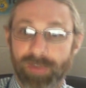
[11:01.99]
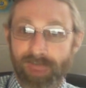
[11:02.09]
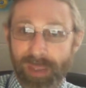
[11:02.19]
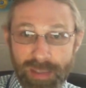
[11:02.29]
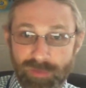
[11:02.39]

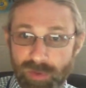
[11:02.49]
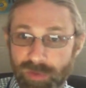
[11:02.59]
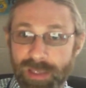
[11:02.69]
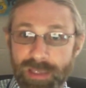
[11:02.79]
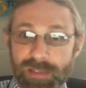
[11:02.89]
They give you
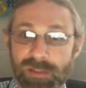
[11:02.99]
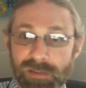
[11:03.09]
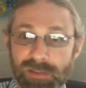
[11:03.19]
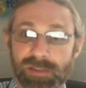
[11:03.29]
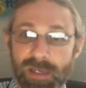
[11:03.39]
the keys to
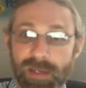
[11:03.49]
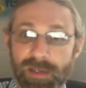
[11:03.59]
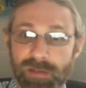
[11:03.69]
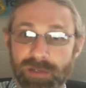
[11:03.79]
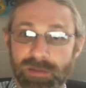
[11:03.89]

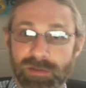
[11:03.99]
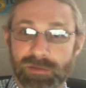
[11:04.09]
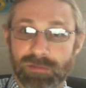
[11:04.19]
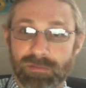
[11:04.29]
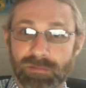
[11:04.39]
success.
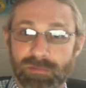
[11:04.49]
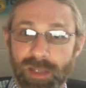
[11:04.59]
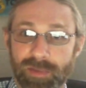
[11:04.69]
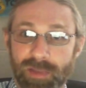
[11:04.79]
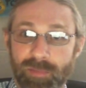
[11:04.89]
It's
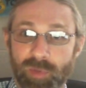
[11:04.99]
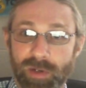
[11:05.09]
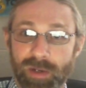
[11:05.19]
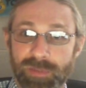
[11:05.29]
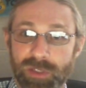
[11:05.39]
at that
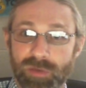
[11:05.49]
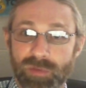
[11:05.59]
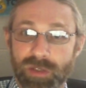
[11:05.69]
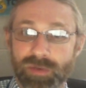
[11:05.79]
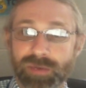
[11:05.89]
point up to you
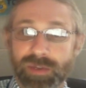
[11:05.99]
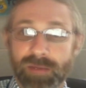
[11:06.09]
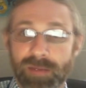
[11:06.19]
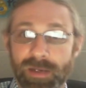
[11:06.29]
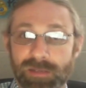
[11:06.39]
to use
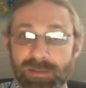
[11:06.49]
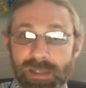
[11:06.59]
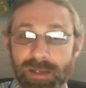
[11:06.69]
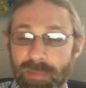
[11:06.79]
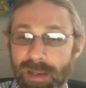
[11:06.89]
them. It's
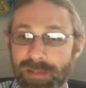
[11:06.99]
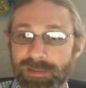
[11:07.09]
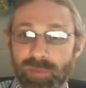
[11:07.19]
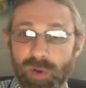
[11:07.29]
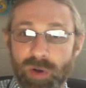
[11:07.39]
an
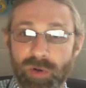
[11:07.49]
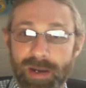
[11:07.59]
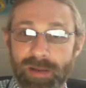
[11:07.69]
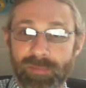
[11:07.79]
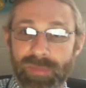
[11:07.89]
amazing
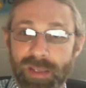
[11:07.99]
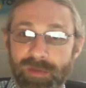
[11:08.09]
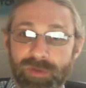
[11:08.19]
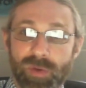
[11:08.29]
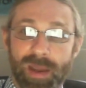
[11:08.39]
program.
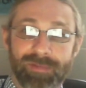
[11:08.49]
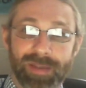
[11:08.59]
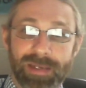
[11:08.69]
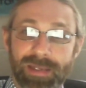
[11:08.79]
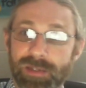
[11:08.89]
If you have
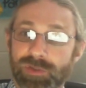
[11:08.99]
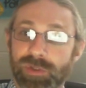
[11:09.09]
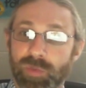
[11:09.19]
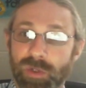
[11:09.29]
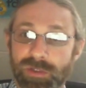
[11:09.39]
any
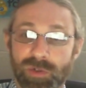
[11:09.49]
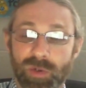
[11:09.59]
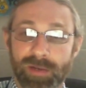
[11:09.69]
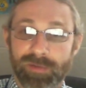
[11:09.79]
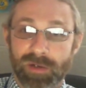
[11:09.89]
interest
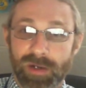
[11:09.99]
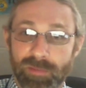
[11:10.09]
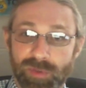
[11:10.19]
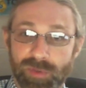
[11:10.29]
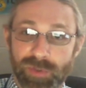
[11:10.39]
whatsoever
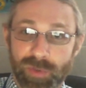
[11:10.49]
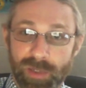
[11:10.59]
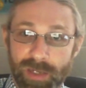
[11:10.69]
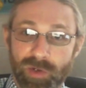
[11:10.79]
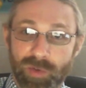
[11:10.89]
in
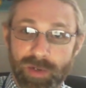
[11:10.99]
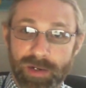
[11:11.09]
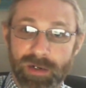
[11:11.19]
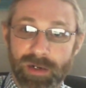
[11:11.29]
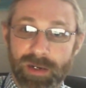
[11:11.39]
pursuing a
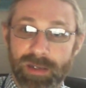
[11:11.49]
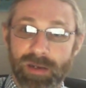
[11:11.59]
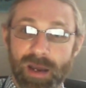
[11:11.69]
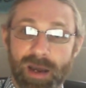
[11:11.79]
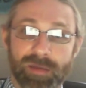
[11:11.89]
career
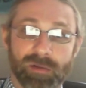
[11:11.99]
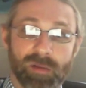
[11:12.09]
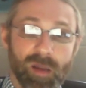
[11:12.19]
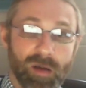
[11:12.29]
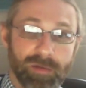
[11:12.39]
in either
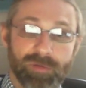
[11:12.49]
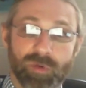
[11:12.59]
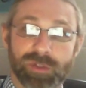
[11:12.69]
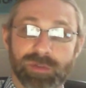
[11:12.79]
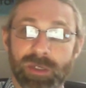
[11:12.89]
law
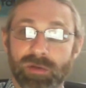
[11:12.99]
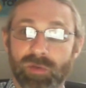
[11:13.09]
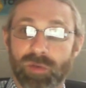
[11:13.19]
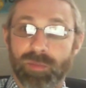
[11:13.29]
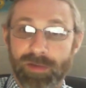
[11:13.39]
enforcement
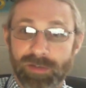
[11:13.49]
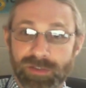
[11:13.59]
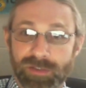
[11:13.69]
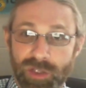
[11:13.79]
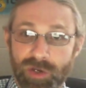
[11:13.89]
or
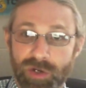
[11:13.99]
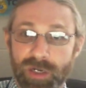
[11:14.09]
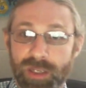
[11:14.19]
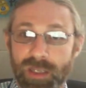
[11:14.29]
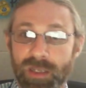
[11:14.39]
private
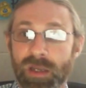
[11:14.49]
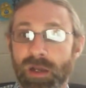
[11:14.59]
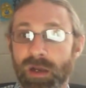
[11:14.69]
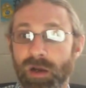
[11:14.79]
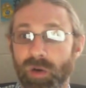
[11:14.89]
security
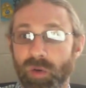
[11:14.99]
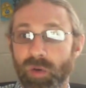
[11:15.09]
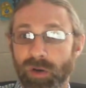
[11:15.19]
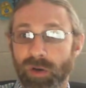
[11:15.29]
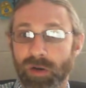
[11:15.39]

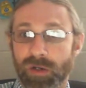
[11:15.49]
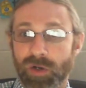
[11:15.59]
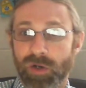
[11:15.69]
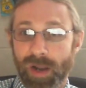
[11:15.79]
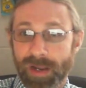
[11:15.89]
or
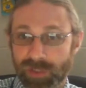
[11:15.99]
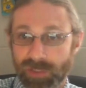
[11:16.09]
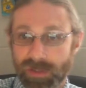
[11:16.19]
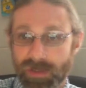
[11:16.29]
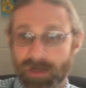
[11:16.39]

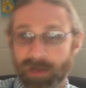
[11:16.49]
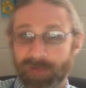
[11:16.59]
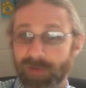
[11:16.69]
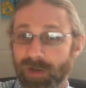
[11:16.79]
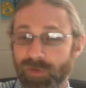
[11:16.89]
corrections,
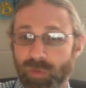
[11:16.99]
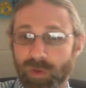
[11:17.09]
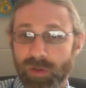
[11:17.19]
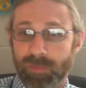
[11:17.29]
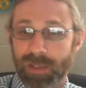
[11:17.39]
even if you
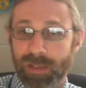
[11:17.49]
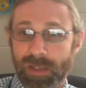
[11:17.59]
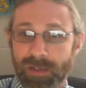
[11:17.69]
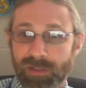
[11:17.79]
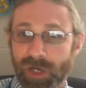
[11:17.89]
want to be
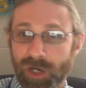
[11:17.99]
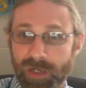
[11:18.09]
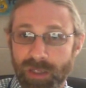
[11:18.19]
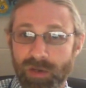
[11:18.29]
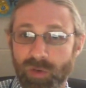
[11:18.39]
an
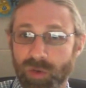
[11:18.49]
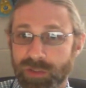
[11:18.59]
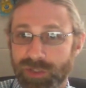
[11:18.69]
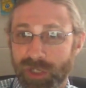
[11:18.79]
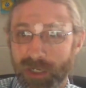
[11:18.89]
attorney or a
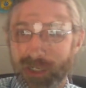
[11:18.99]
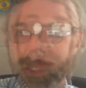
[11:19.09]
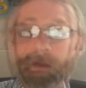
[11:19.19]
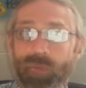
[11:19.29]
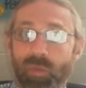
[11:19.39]

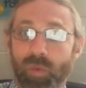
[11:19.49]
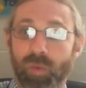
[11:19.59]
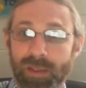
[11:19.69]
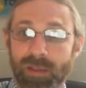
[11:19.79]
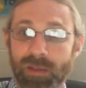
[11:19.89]
judge,
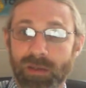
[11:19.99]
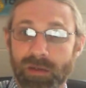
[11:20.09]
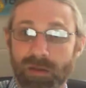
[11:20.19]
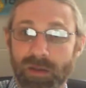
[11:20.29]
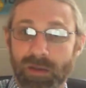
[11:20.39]
we
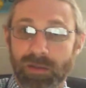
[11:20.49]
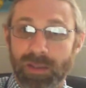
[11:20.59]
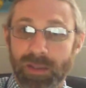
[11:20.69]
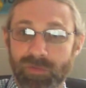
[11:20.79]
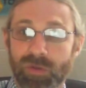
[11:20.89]

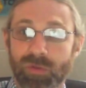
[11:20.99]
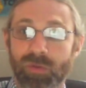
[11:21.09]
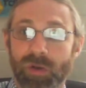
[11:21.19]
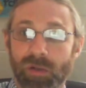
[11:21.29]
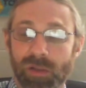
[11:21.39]
give
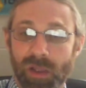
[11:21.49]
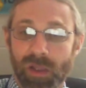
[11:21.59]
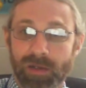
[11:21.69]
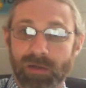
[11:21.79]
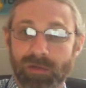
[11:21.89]
you a
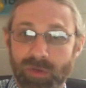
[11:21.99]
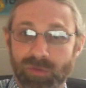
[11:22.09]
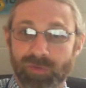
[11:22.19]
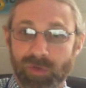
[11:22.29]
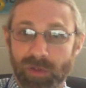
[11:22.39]
lot of
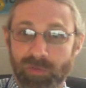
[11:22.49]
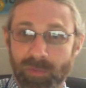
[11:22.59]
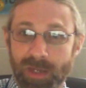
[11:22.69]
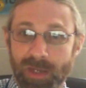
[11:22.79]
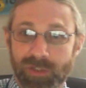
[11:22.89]
useful
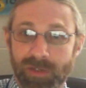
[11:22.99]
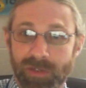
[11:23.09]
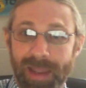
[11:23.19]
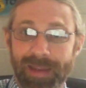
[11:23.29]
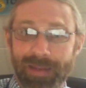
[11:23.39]
information.
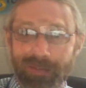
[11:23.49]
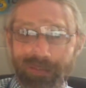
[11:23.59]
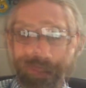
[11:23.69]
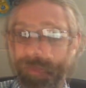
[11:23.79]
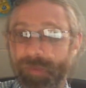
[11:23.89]

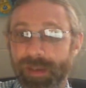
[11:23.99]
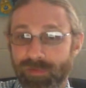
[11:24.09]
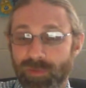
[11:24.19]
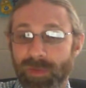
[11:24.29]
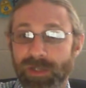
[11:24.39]
And the
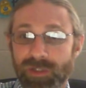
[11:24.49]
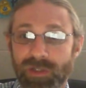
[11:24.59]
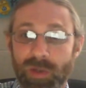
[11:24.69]
information that we